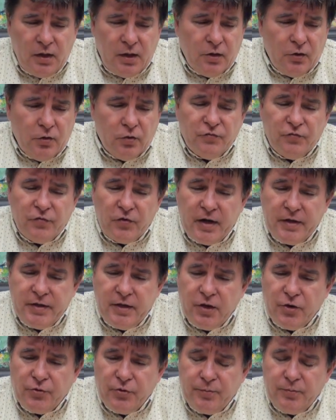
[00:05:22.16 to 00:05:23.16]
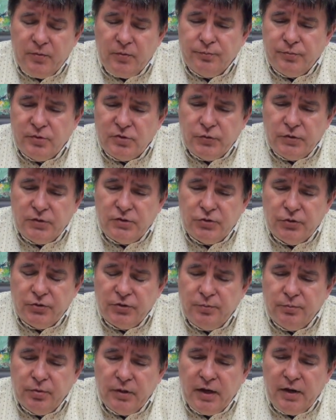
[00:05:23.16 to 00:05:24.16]
uh, Good Friday Agreement between
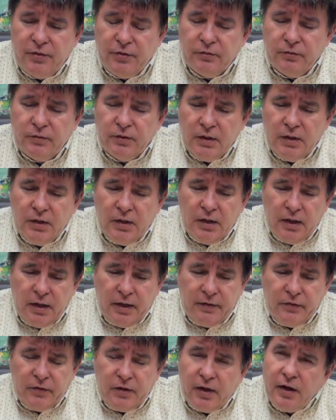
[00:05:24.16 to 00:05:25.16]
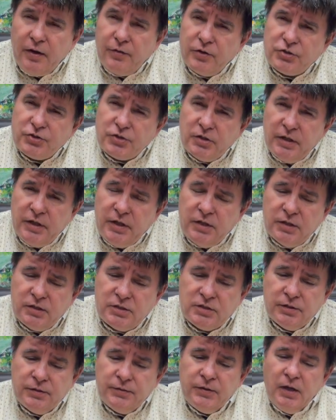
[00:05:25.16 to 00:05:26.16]
Tony Blair and, and the Irish
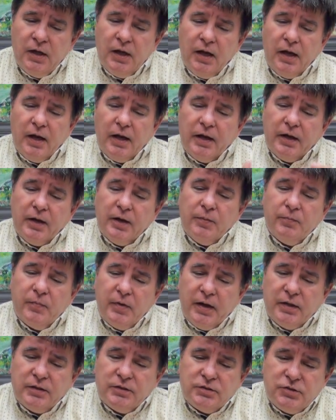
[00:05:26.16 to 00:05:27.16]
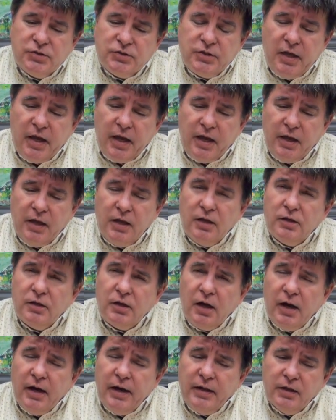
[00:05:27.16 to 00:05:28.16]
leaders. Um, and today
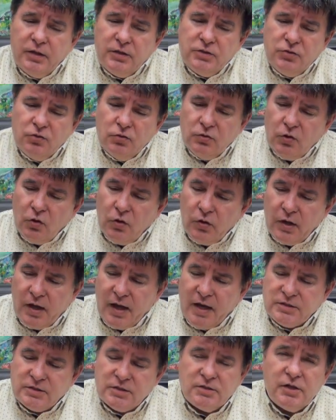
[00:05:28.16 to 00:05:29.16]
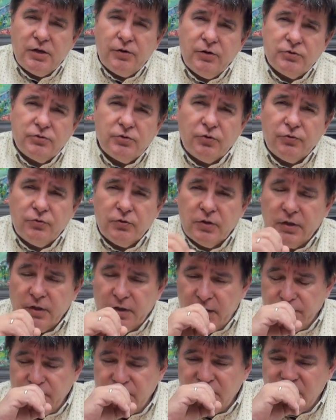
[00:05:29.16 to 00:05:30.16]
Ireland no longer has a territorial
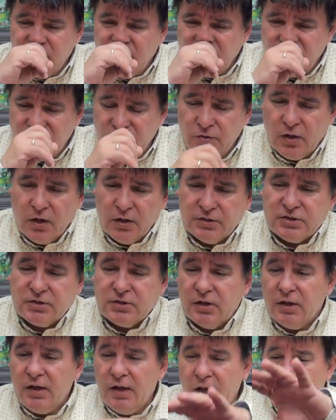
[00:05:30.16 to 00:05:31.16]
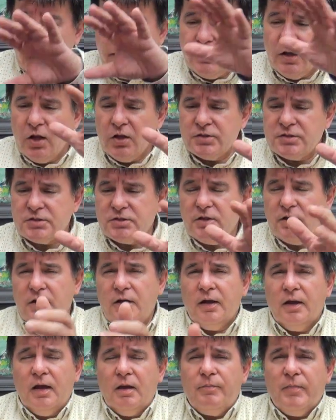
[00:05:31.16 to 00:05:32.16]
claim to, to Ulster. And
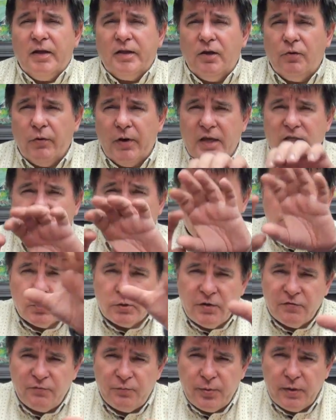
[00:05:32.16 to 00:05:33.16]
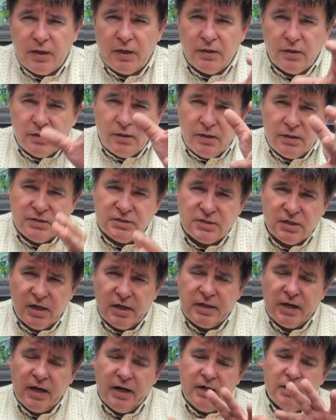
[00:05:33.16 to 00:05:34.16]
Ulster, in many ways, would have been
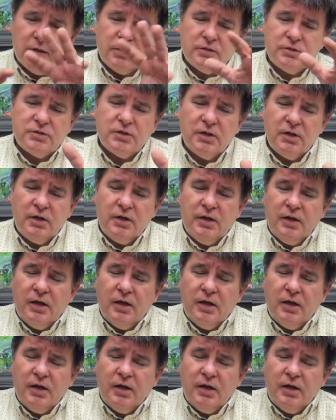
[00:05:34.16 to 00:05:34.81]
inside Ireland,